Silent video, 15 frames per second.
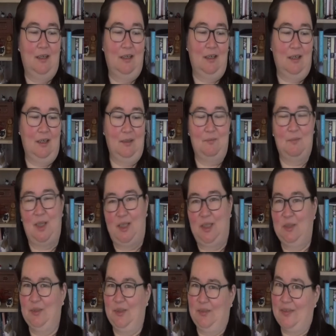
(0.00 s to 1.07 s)
I do
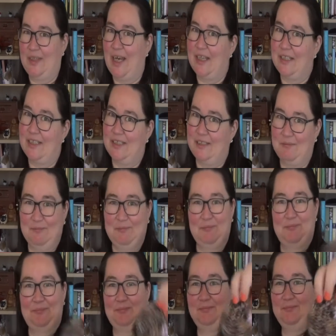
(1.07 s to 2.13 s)
love cats.
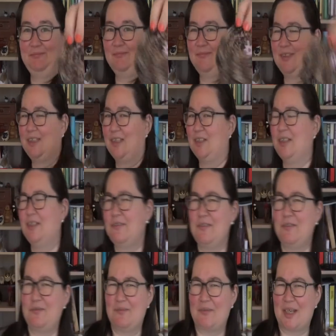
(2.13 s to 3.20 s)
They never
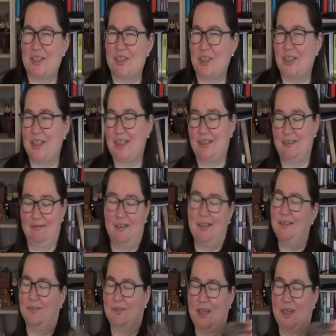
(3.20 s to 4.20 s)
mentioned it. I love